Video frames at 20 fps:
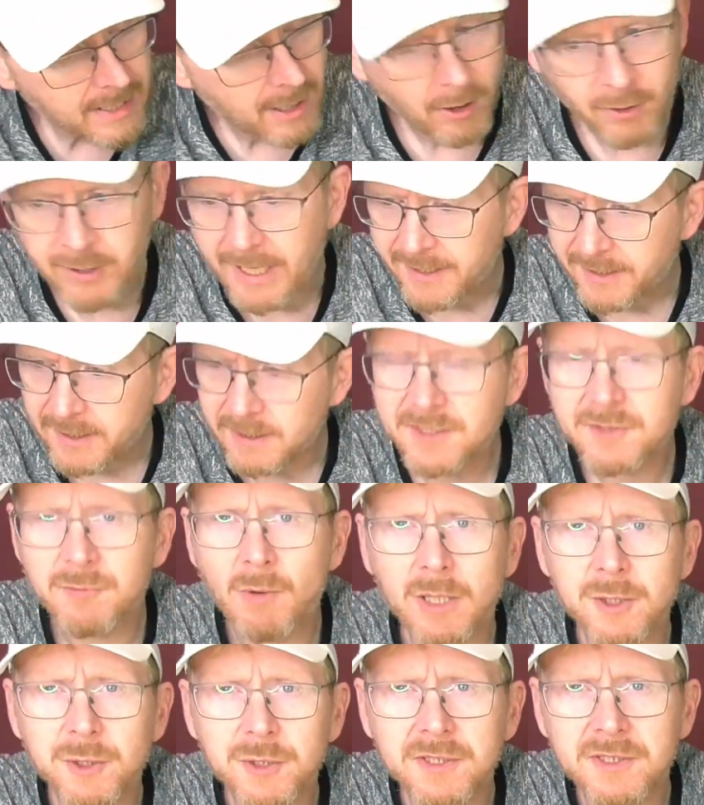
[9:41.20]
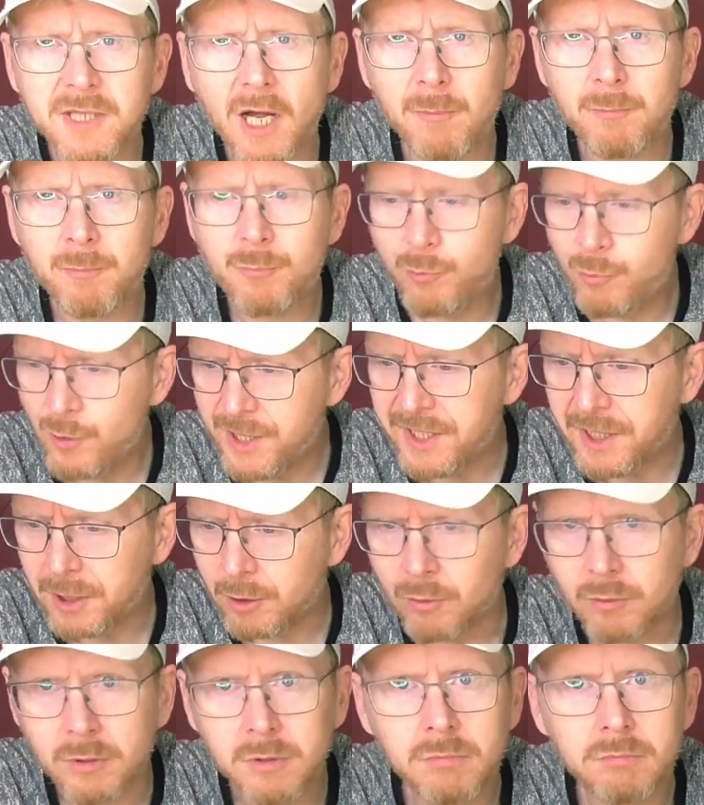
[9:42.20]
Okay, instructions are pretty
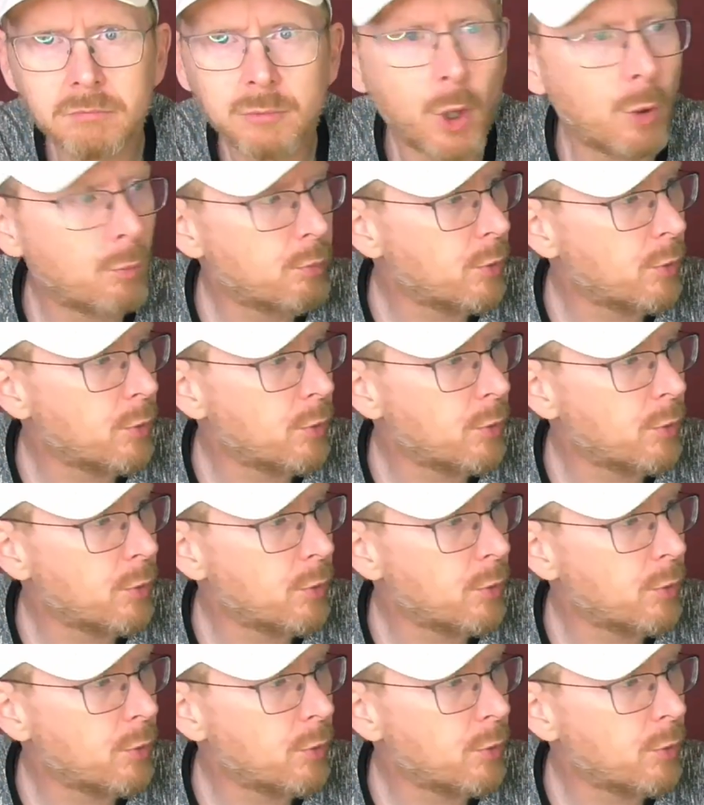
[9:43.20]
good, no